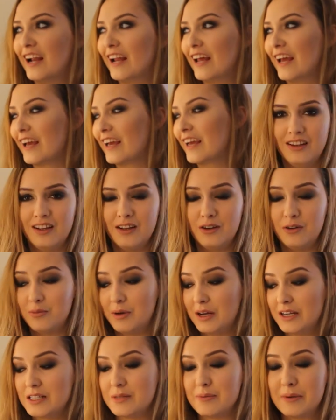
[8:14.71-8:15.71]
Like, it
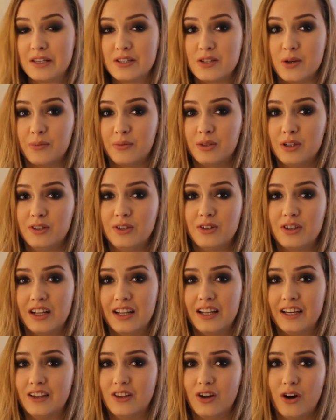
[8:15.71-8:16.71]
reminds me something you'd
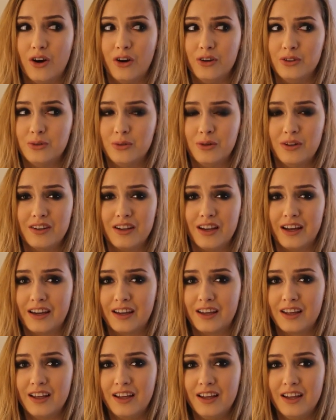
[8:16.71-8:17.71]
clean the house with.
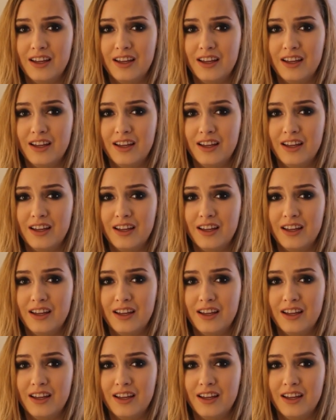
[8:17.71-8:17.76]
Like,